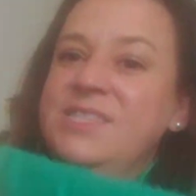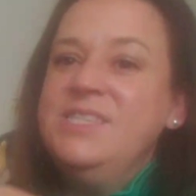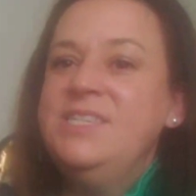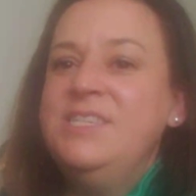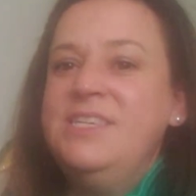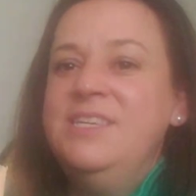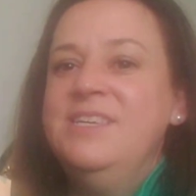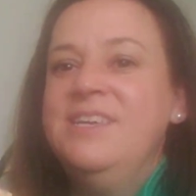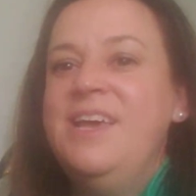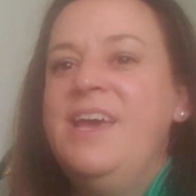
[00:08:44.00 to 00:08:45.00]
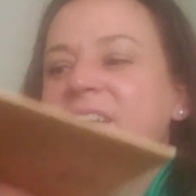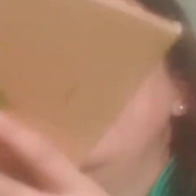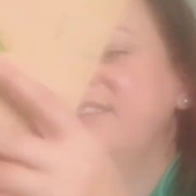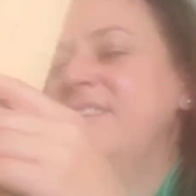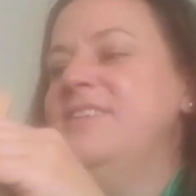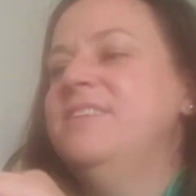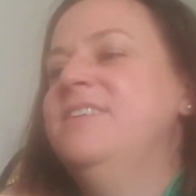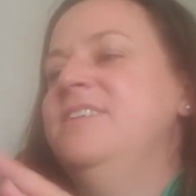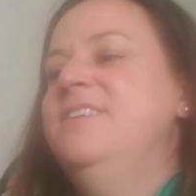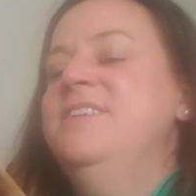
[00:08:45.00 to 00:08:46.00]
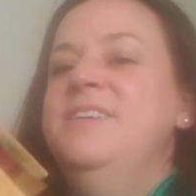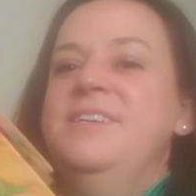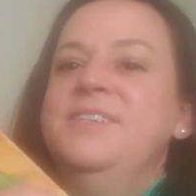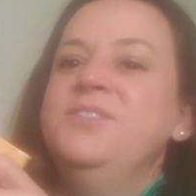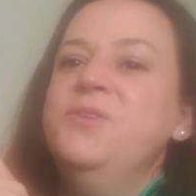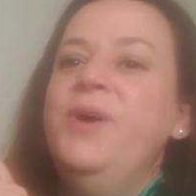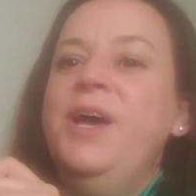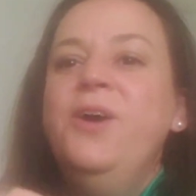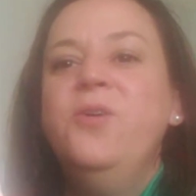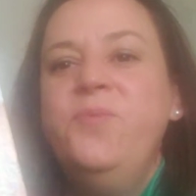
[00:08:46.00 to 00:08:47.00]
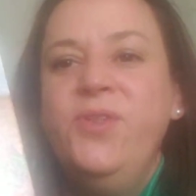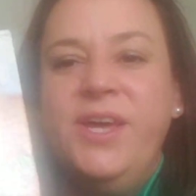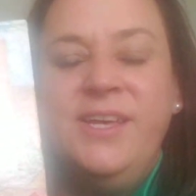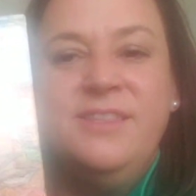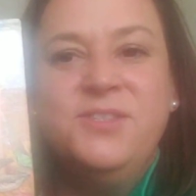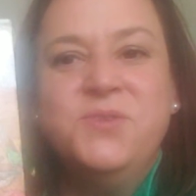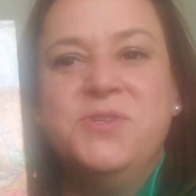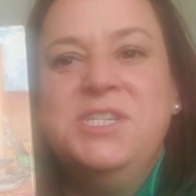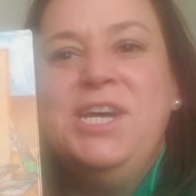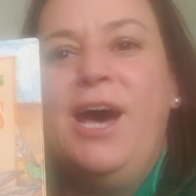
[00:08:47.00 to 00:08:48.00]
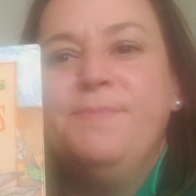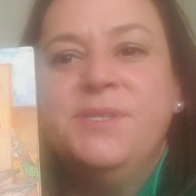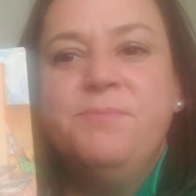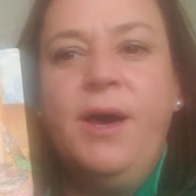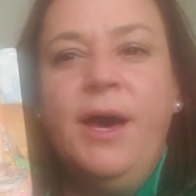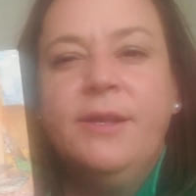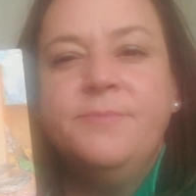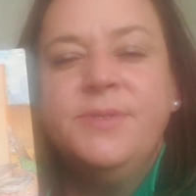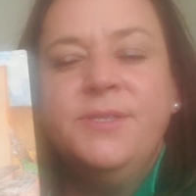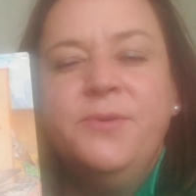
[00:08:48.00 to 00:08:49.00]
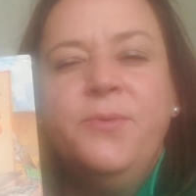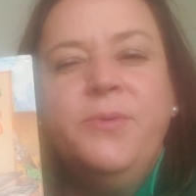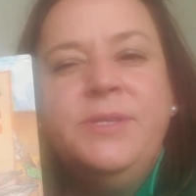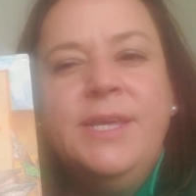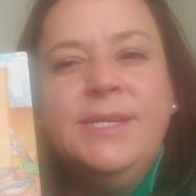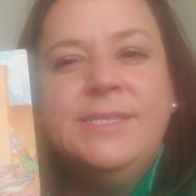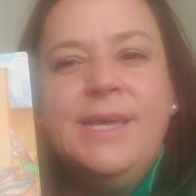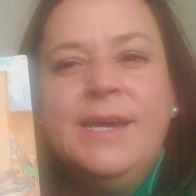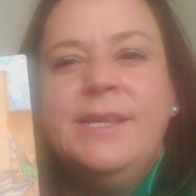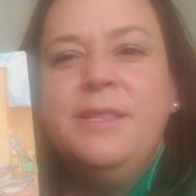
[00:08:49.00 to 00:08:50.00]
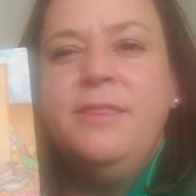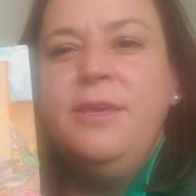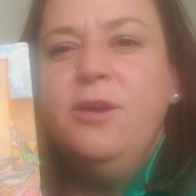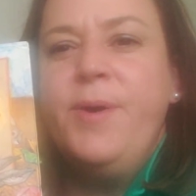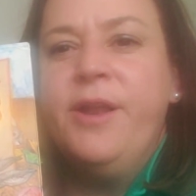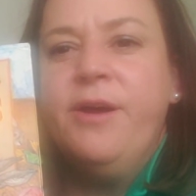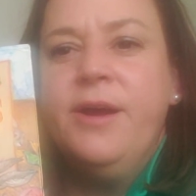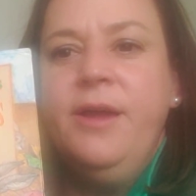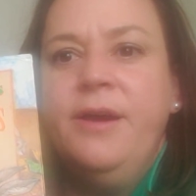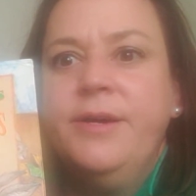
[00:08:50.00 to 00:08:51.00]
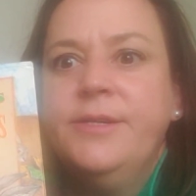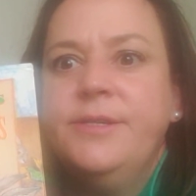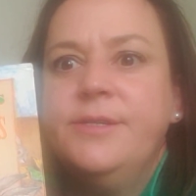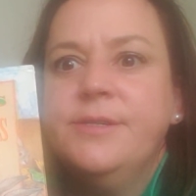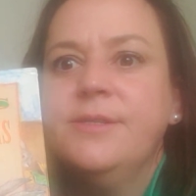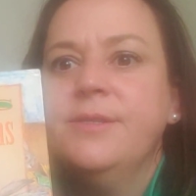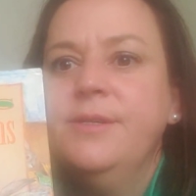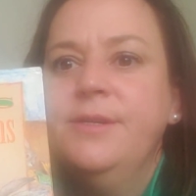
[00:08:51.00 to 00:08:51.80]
The end. So I hope you like the story Tops and Bottoms. So take a second and think about our characters.